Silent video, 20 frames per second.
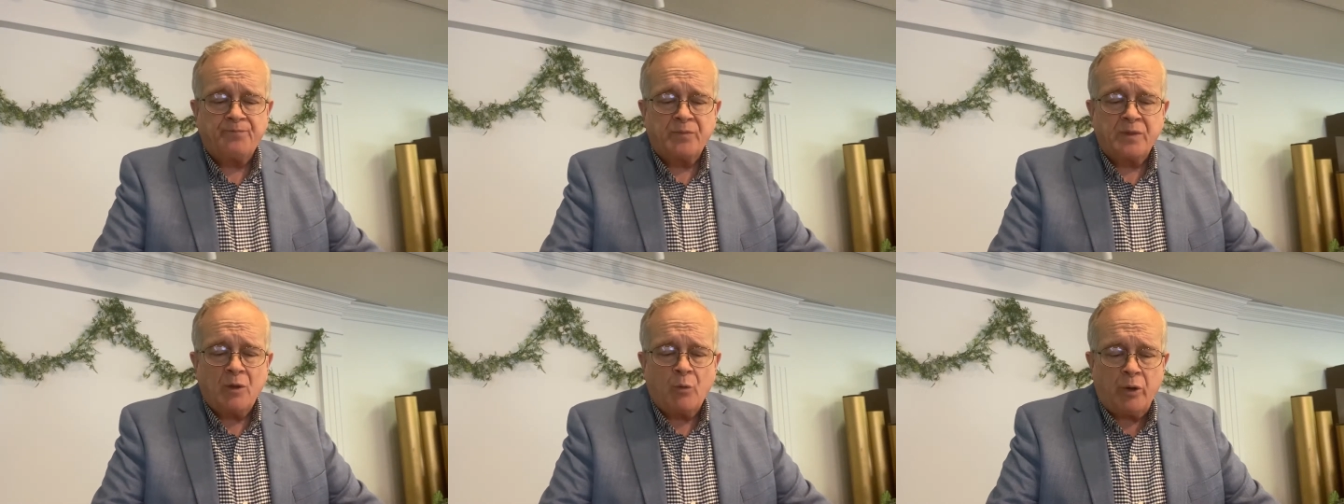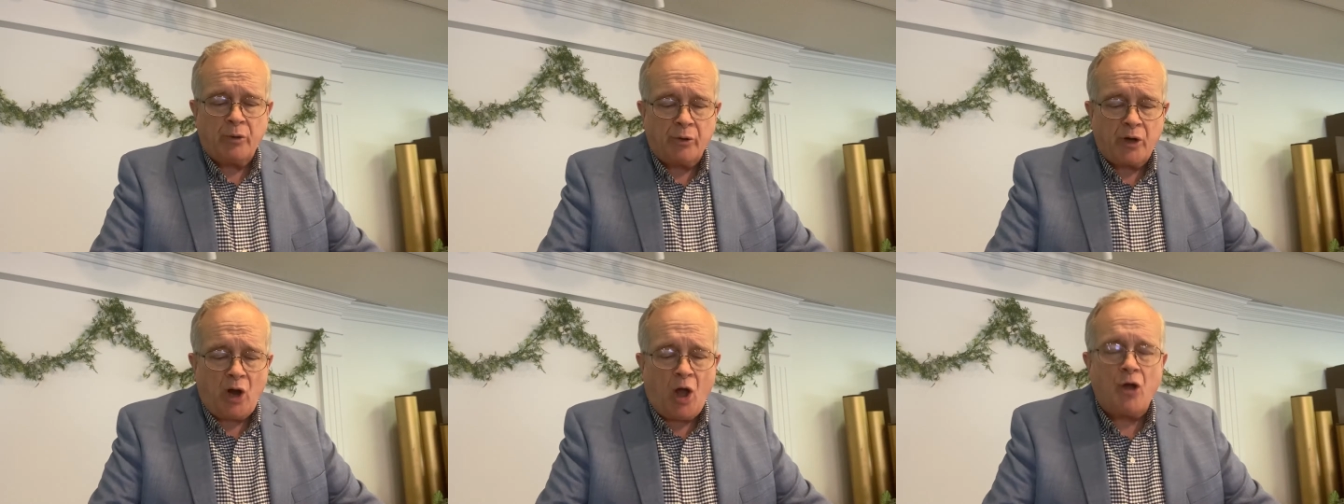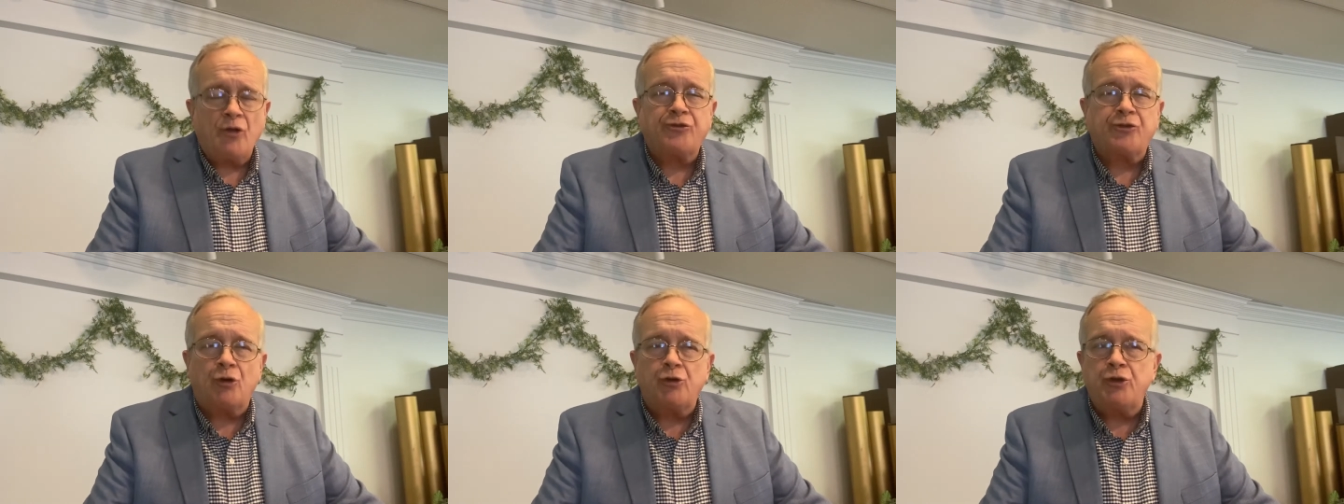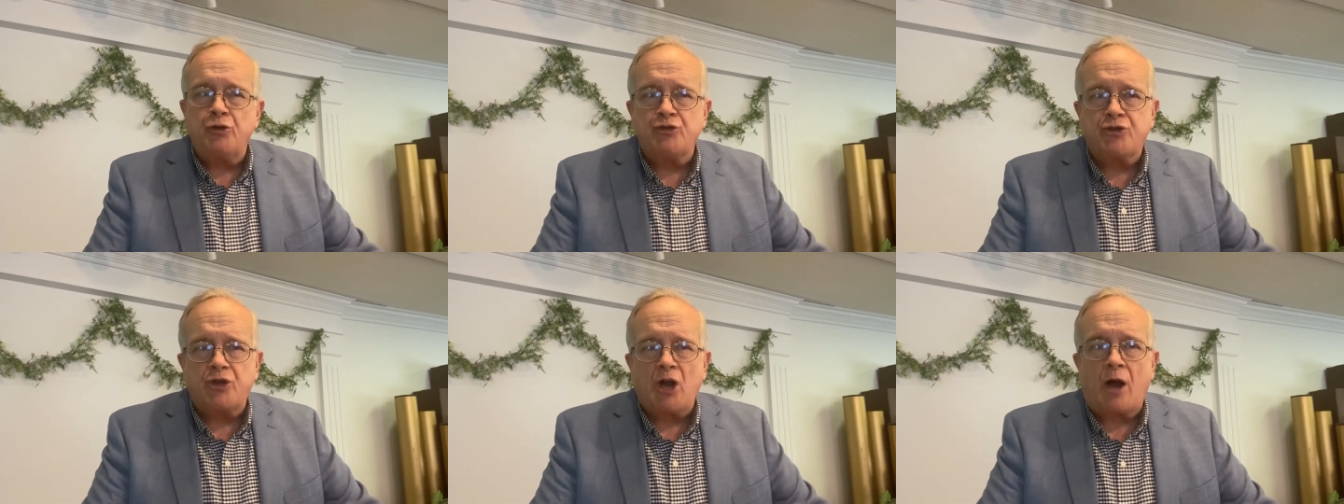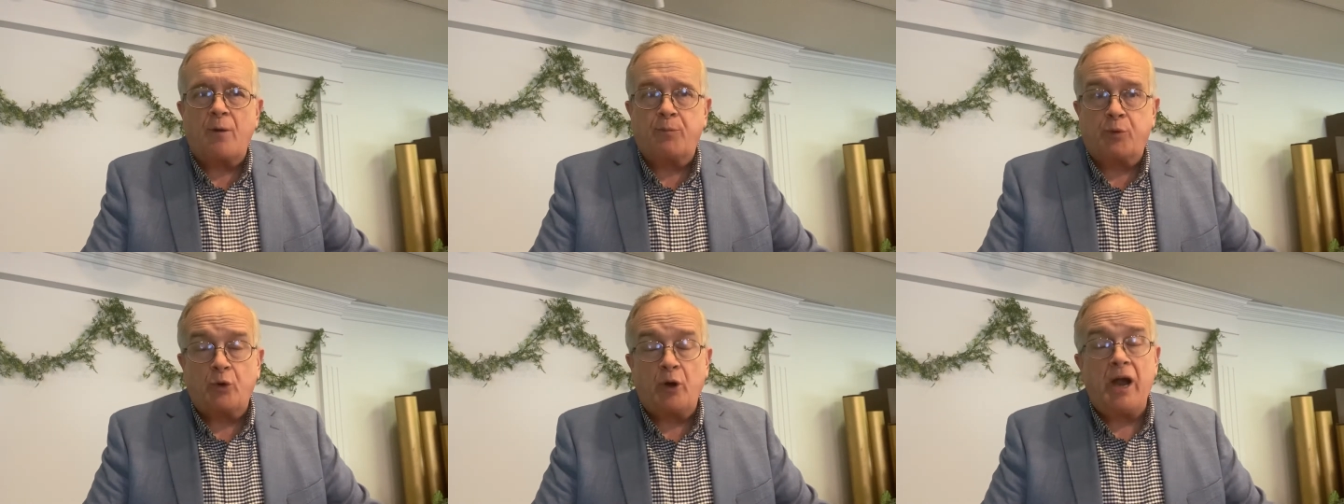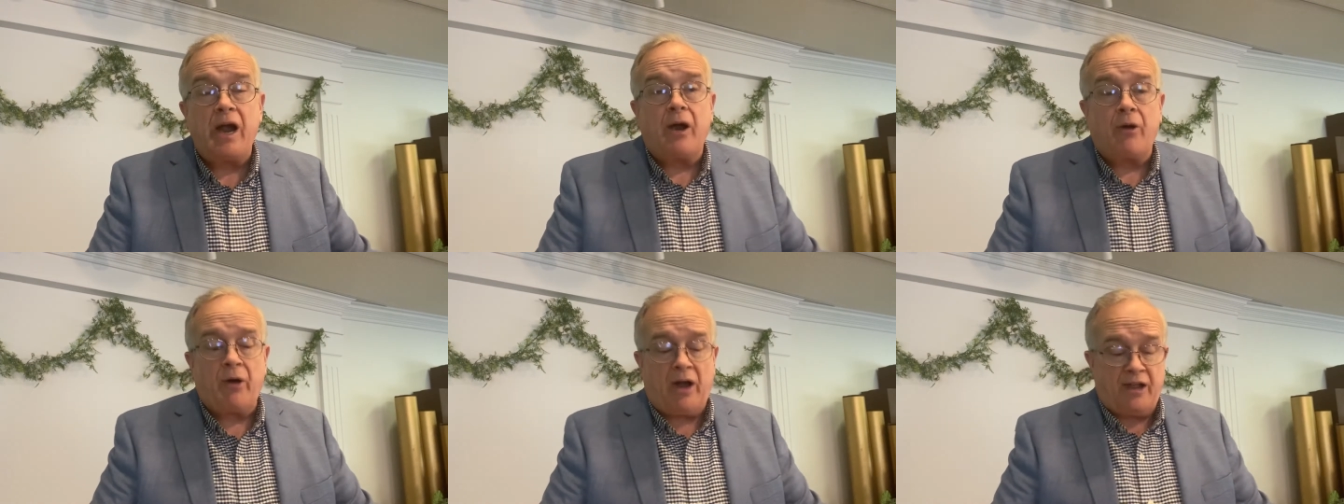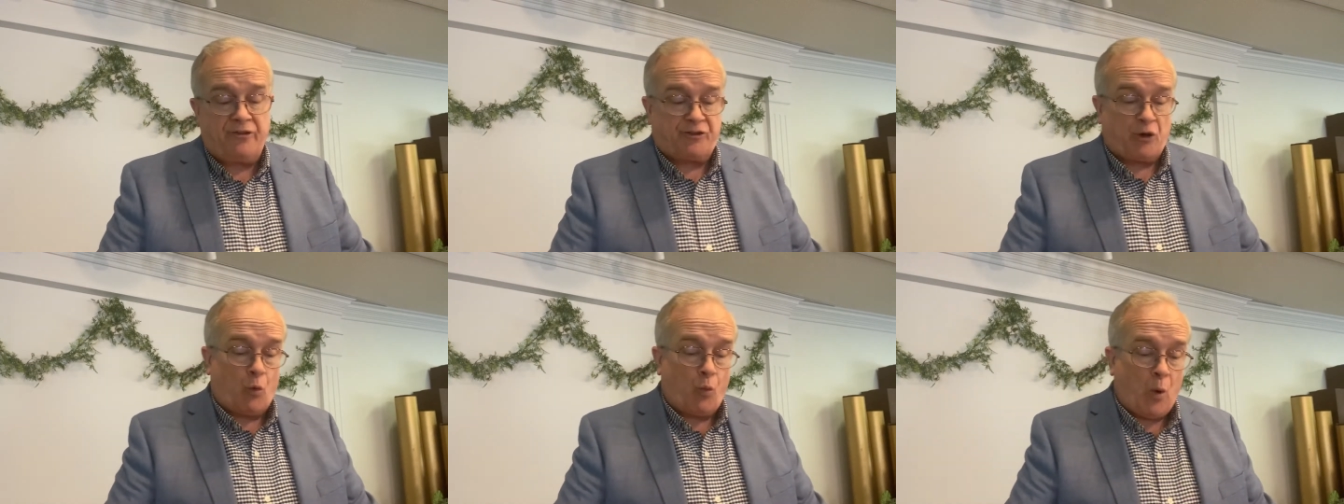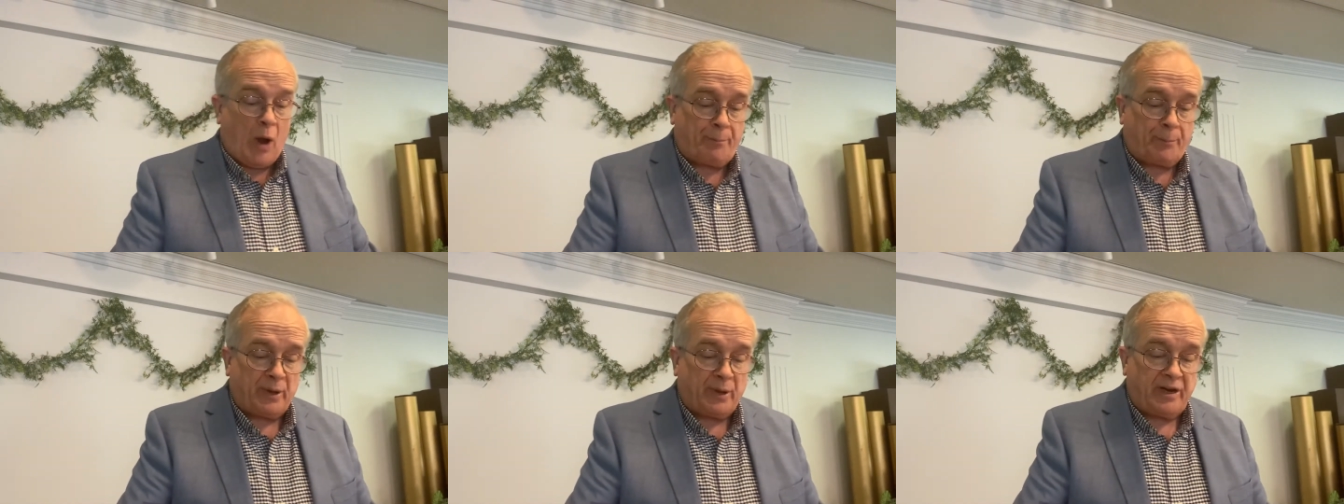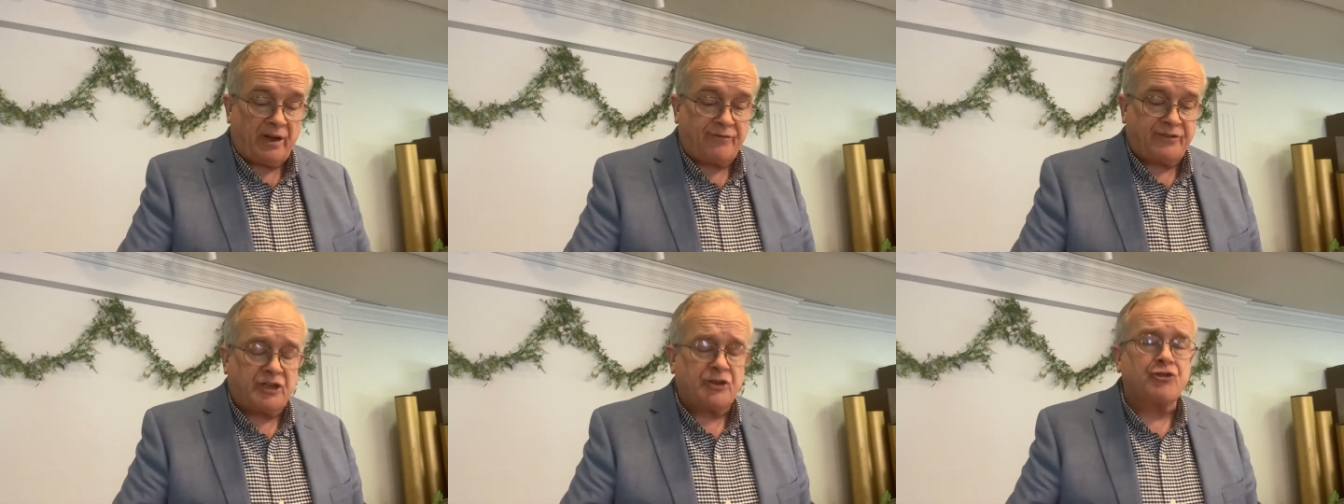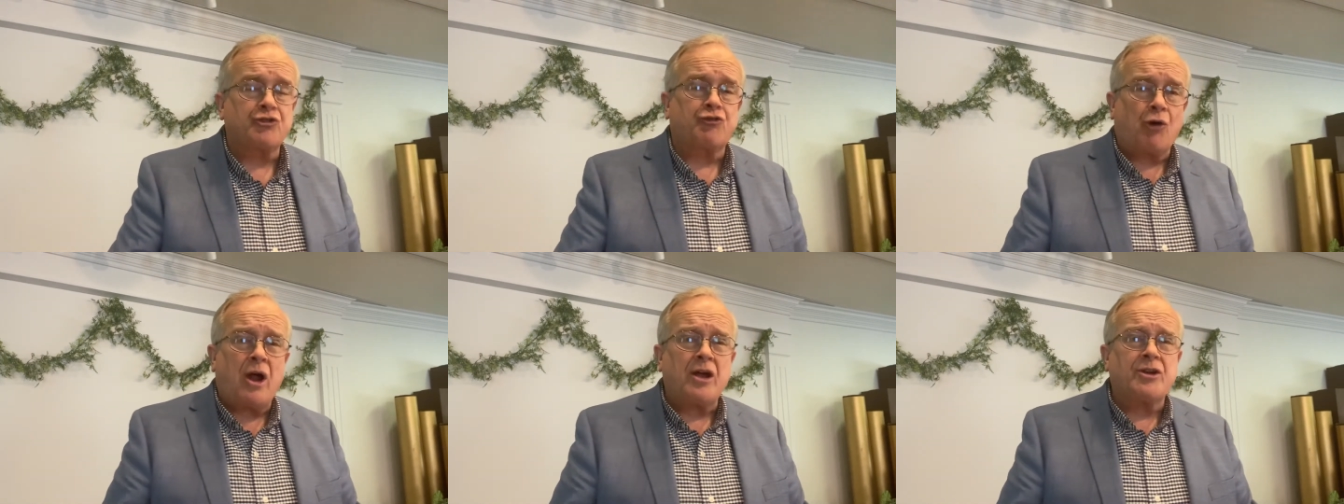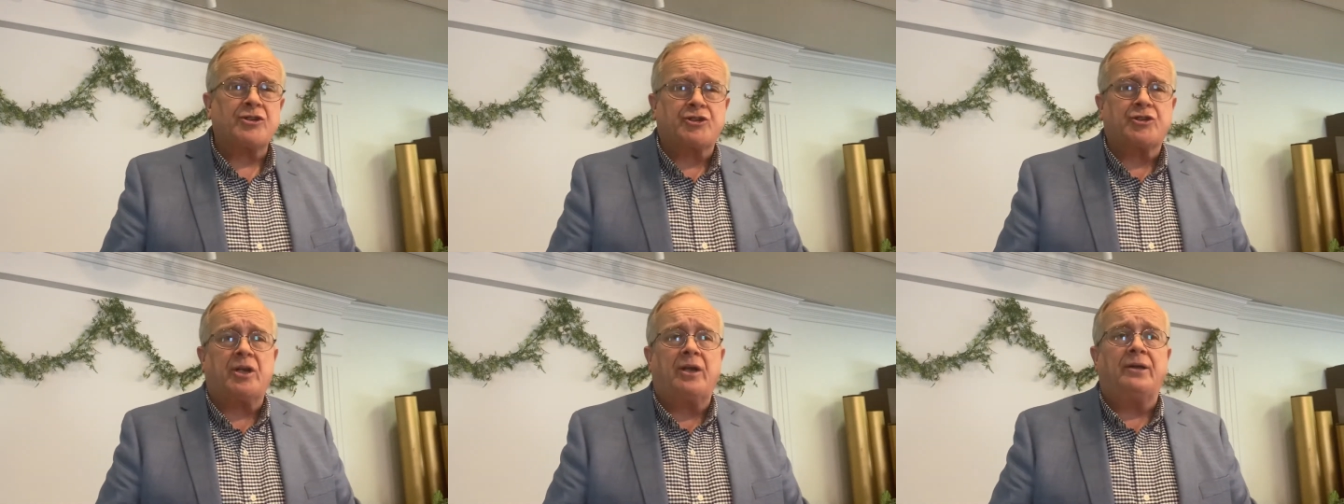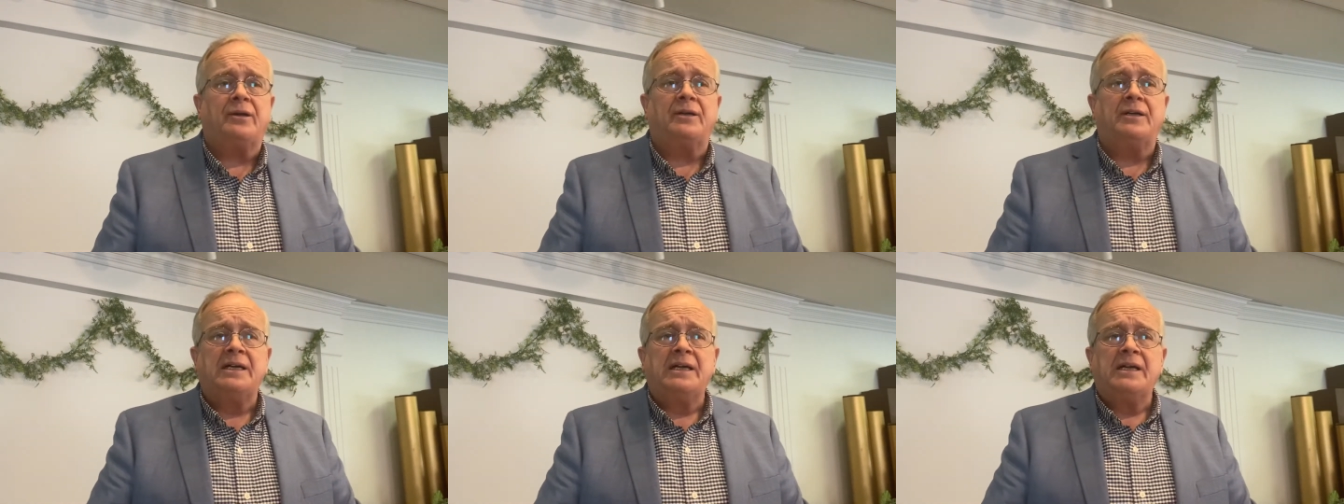We would also use our prayer as a weapon of destruction.